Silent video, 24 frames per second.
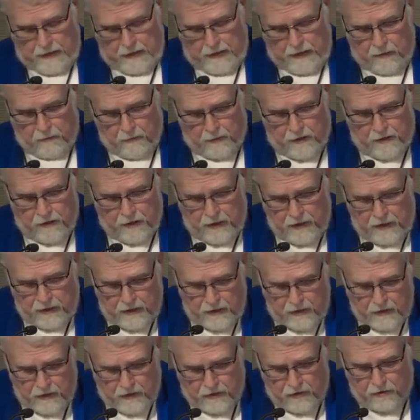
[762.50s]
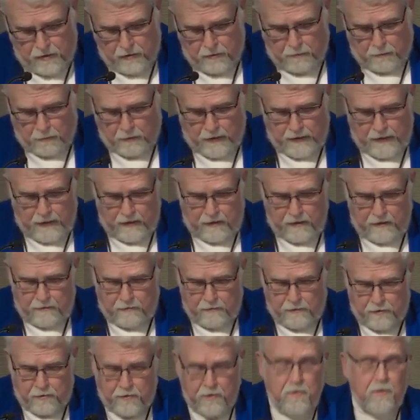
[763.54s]
And we need a new brand
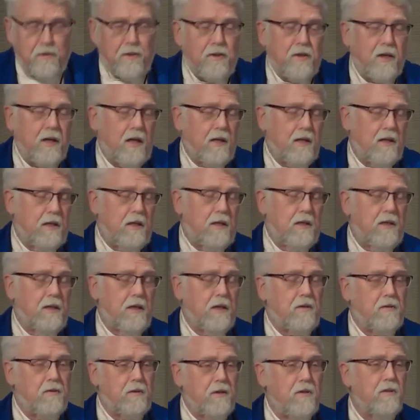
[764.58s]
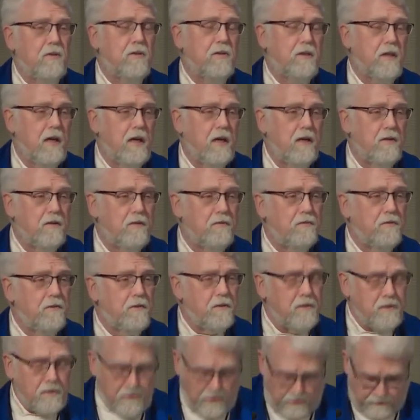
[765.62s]
of truth-telling that grows out of
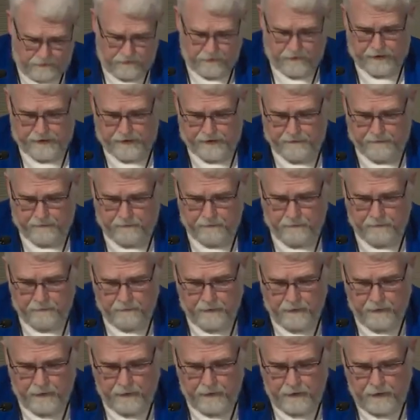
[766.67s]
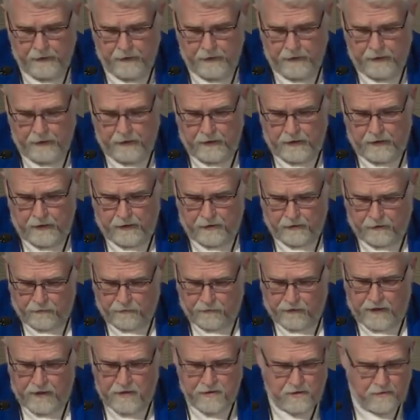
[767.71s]
suffering. In the
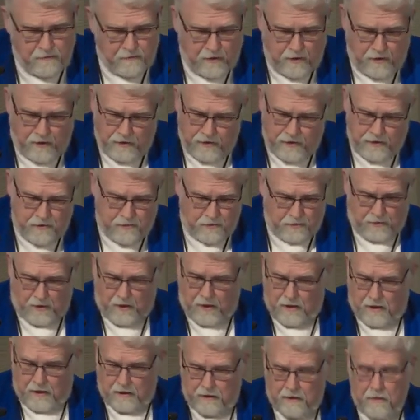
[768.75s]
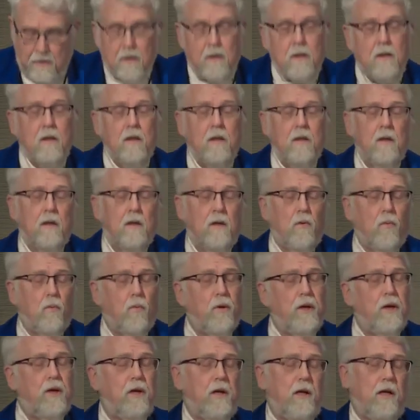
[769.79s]
face of all that's wrong,
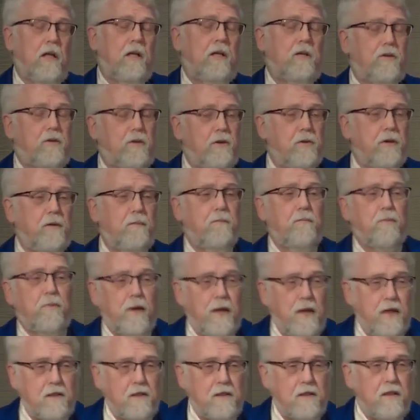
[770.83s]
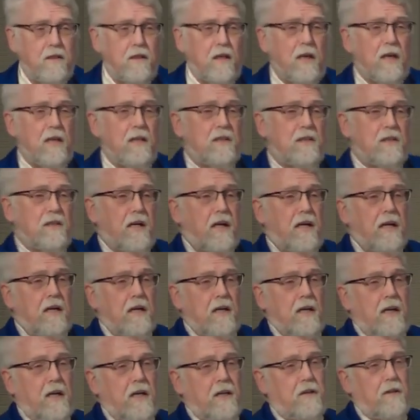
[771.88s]
we need to embrace
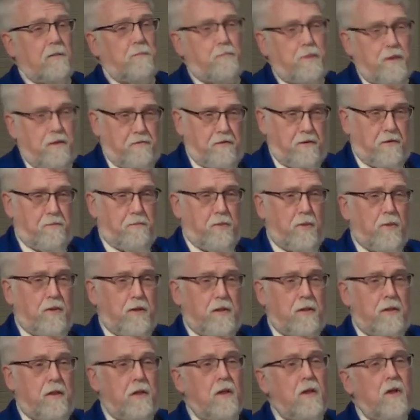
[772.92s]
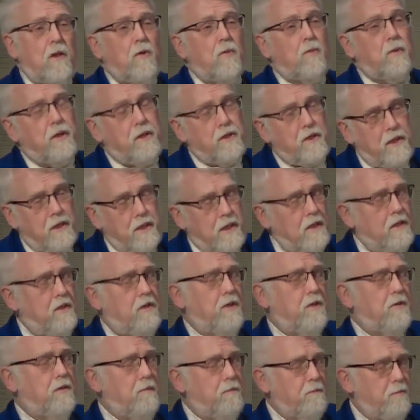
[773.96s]
Isaiah at the pivot point. We need
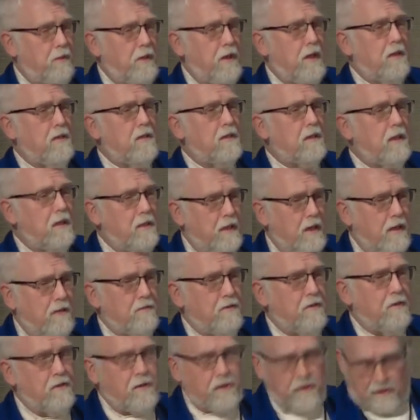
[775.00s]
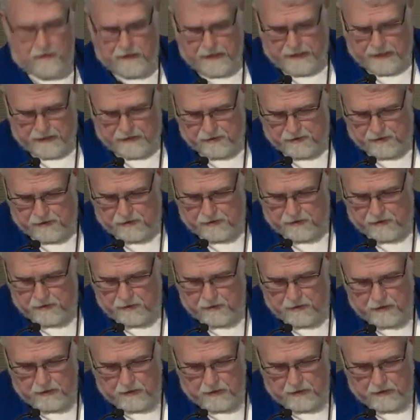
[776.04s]
to embrace the nevertheless.